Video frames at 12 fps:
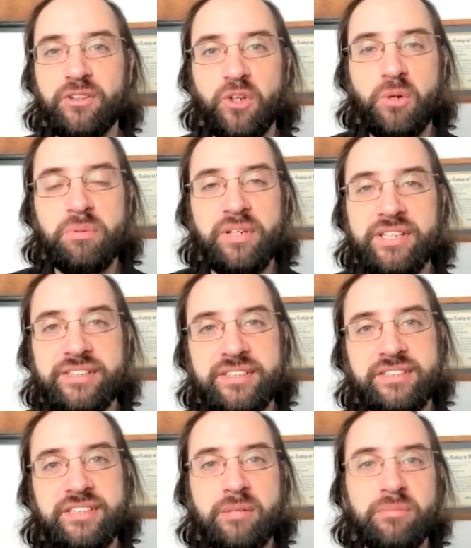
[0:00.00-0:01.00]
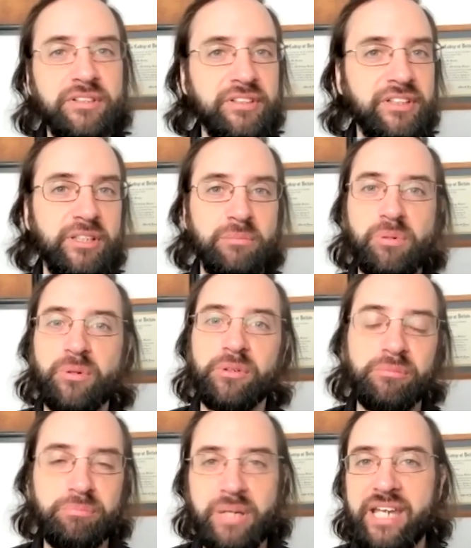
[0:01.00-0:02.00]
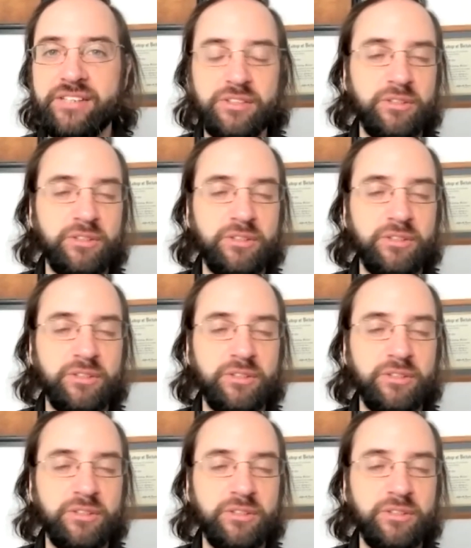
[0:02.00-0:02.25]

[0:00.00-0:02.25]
globally systemically important banks,